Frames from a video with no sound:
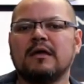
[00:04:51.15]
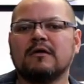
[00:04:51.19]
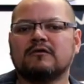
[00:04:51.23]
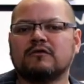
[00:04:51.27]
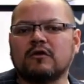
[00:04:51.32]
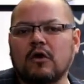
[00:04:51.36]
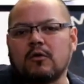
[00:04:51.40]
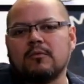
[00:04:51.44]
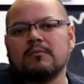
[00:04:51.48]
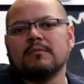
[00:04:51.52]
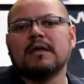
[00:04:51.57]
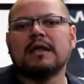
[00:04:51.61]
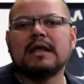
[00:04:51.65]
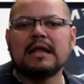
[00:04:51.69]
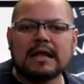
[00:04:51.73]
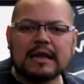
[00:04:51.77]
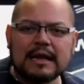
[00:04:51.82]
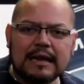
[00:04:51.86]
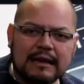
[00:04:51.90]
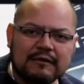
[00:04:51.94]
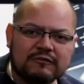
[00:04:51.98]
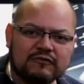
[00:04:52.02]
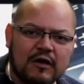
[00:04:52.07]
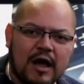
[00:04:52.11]
So
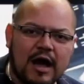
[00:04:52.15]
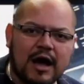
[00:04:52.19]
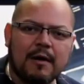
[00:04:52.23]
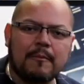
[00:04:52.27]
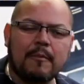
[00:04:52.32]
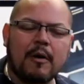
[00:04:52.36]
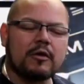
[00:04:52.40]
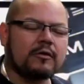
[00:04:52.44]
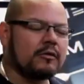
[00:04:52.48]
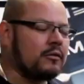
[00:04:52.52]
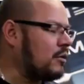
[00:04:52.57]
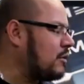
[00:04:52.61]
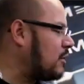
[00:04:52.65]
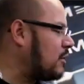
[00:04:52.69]
let's talk about